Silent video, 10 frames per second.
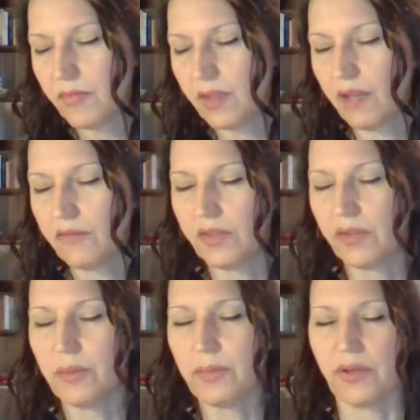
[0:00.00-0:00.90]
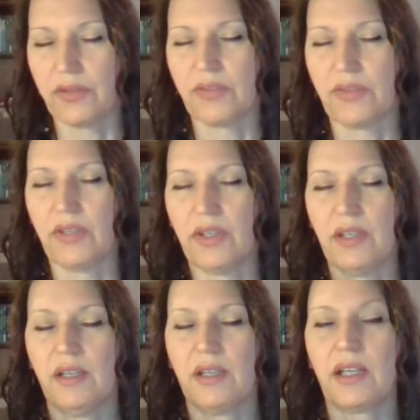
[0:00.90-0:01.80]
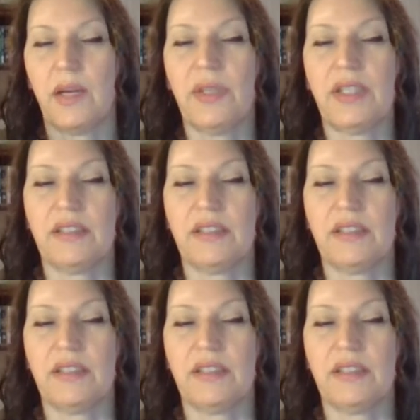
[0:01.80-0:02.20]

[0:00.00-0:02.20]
And feel them both coming